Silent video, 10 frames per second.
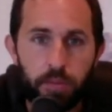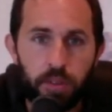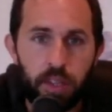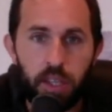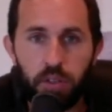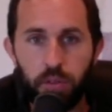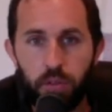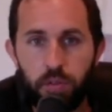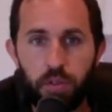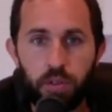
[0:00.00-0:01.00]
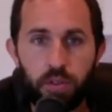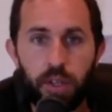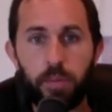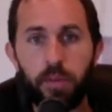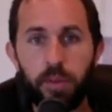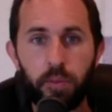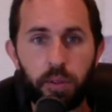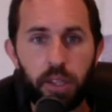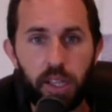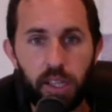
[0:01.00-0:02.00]
that they do to supplement
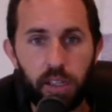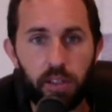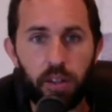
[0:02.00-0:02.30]
what they